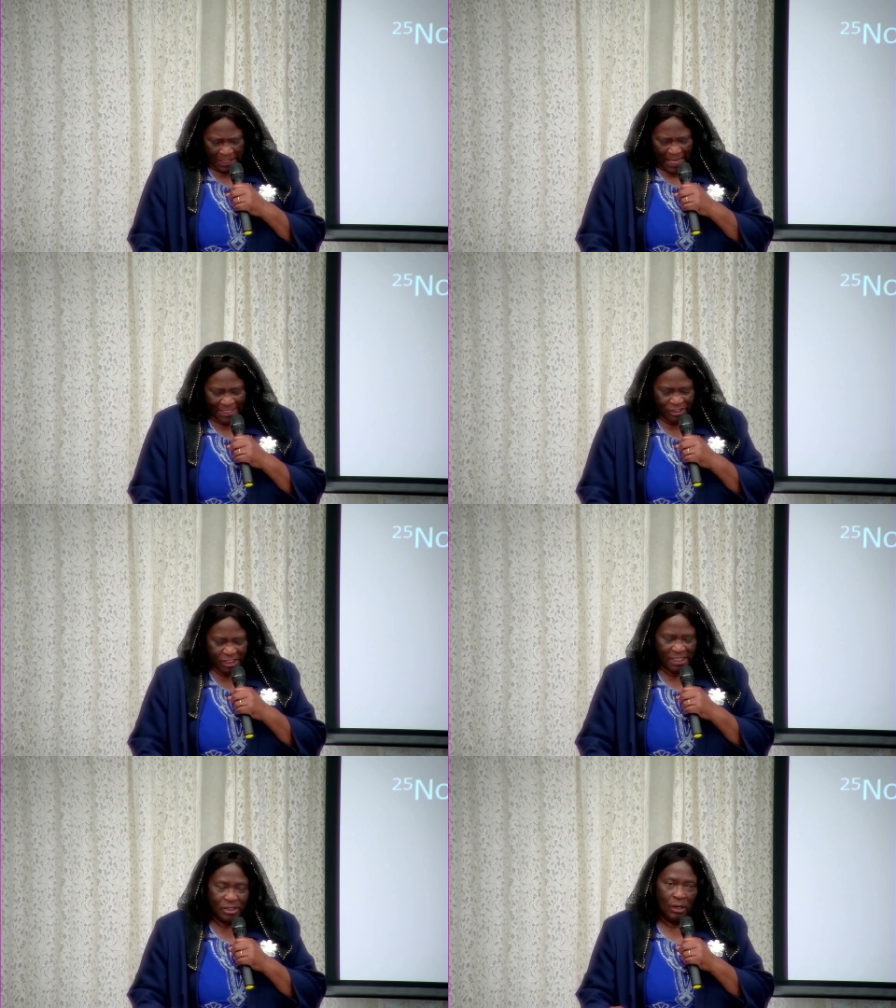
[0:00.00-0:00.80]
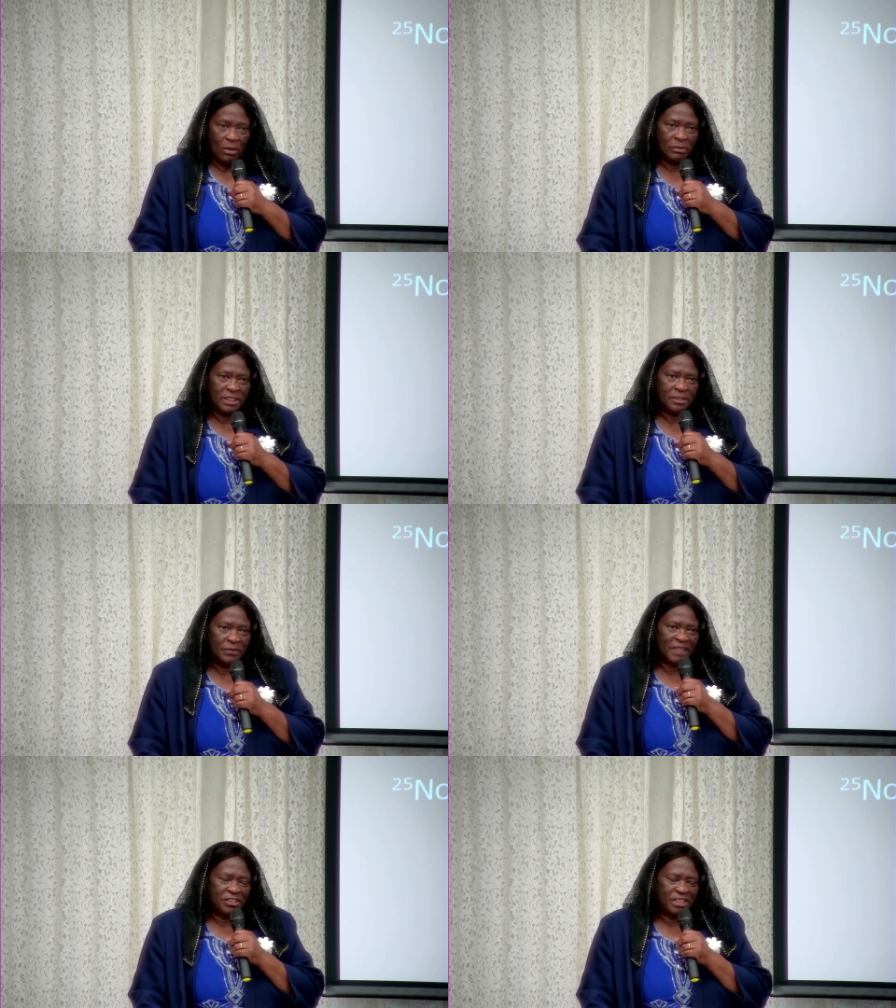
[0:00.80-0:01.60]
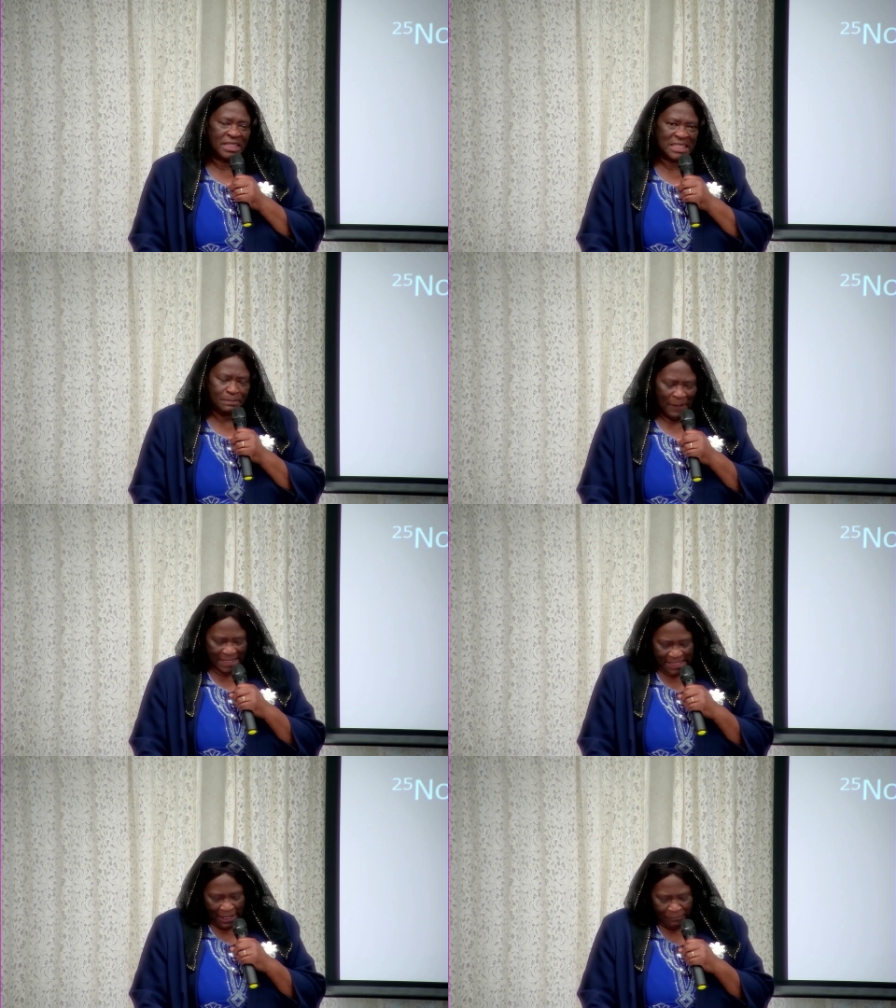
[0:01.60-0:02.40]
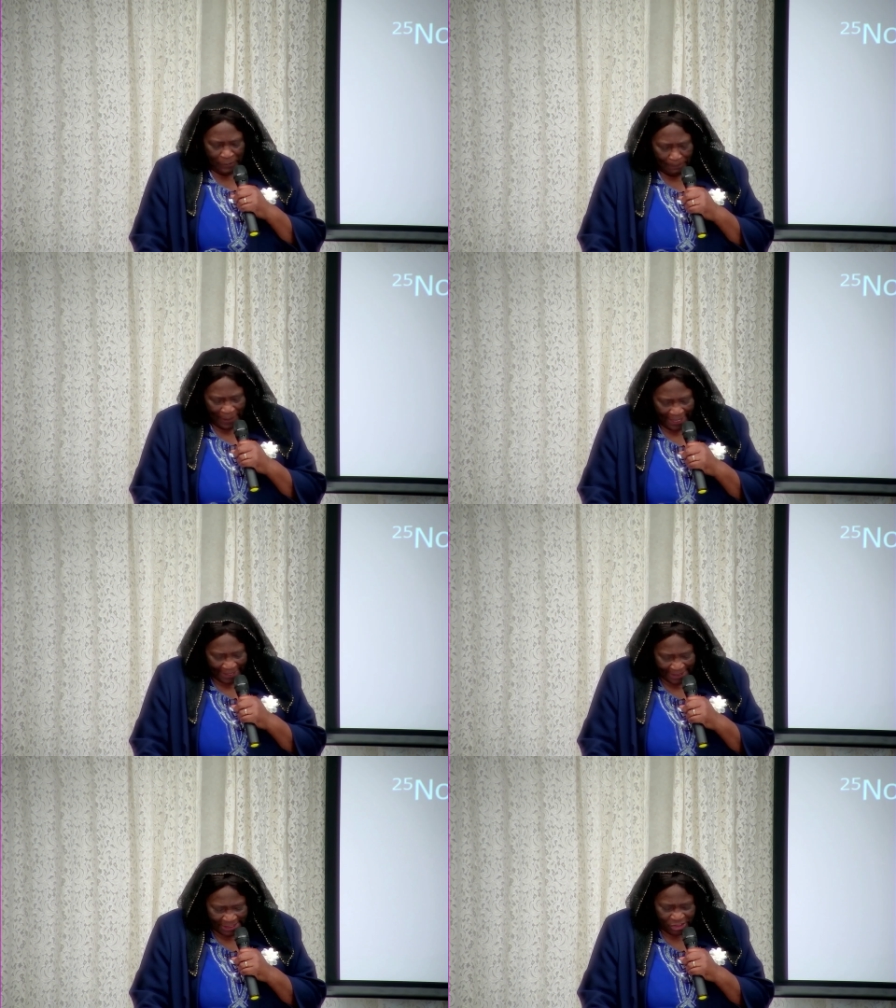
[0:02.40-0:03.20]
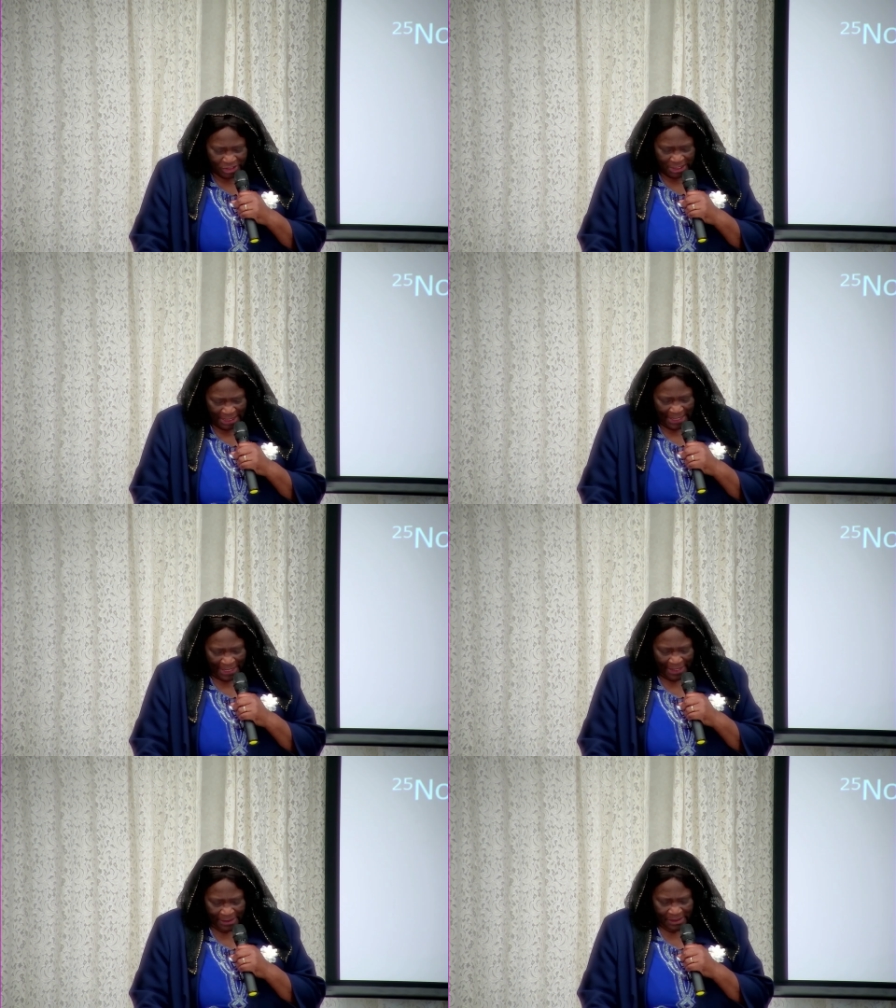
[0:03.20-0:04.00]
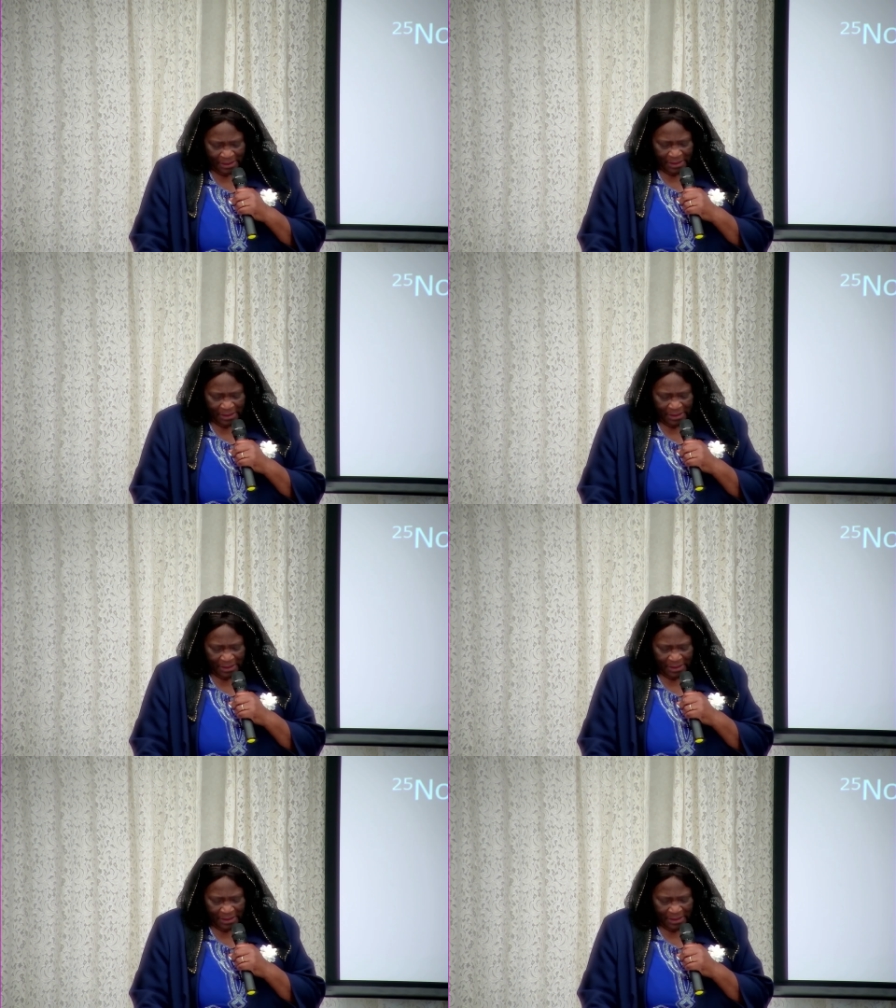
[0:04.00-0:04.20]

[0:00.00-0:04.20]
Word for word: And she not only do that, she'd spent every penny she had.